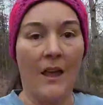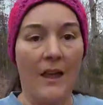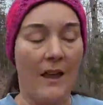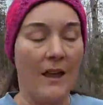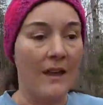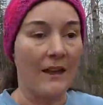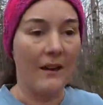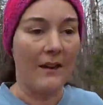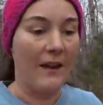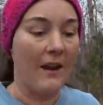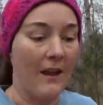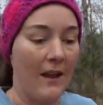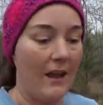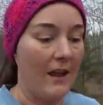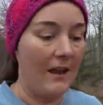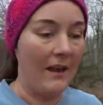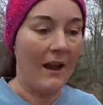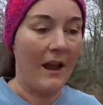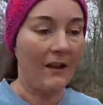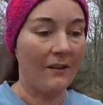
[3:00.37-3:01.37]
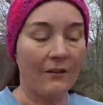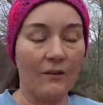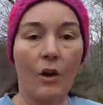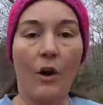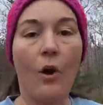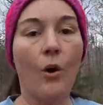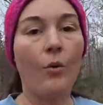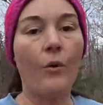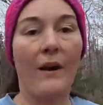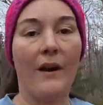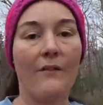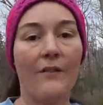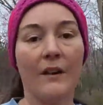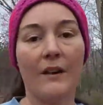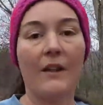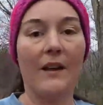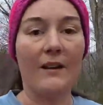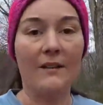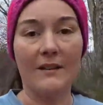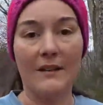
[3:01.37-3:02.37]
It has to hold
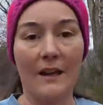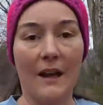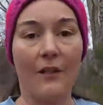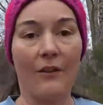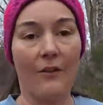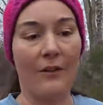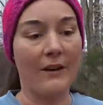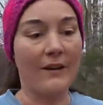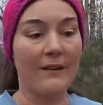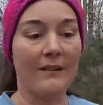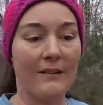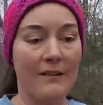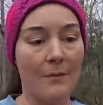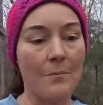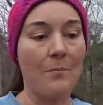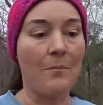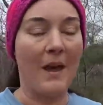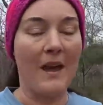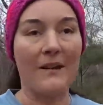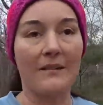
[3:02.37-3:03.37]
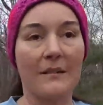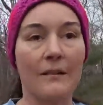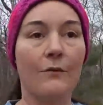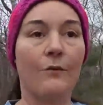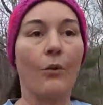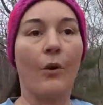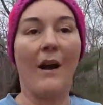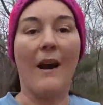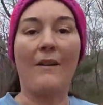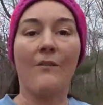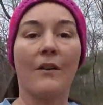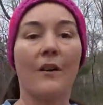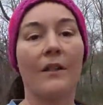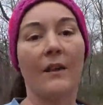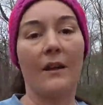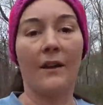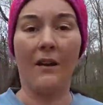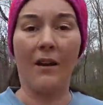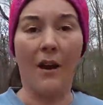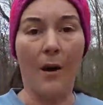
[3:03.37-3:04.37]
everything together. It is the base of where
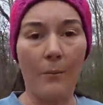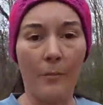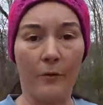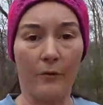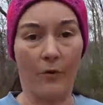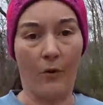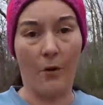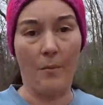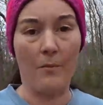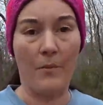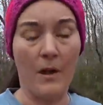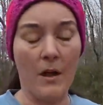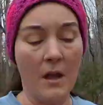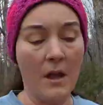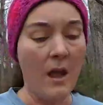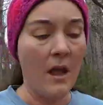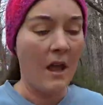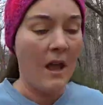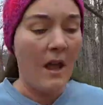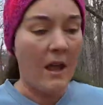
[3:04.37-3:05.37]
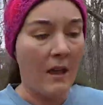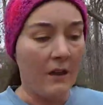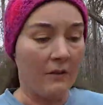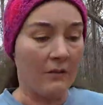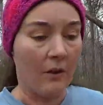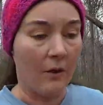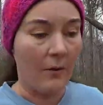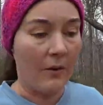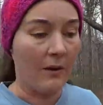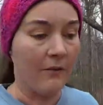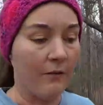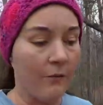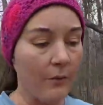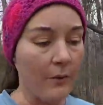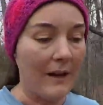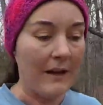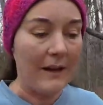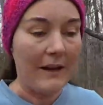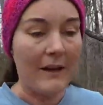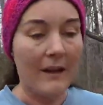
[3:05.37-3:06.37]
everything comes from. So if
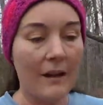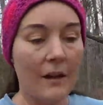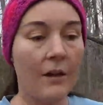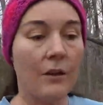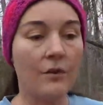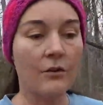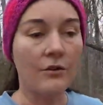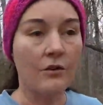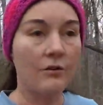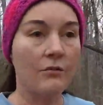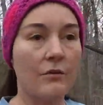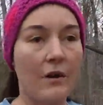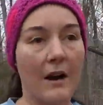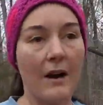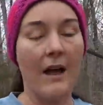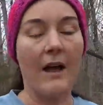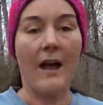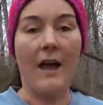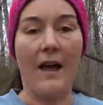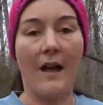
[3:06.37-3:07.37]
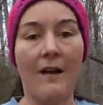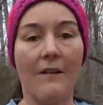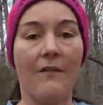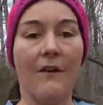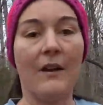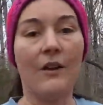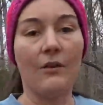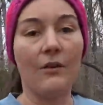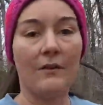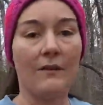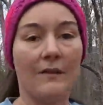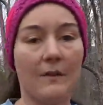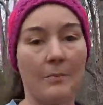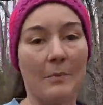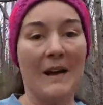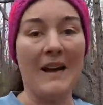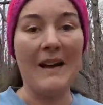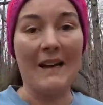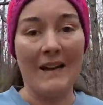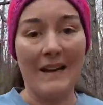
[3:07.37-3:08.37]
we do not have a good
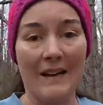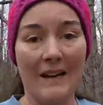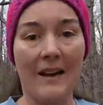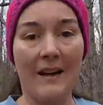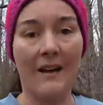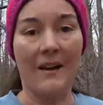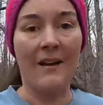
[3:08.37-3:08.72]
spine,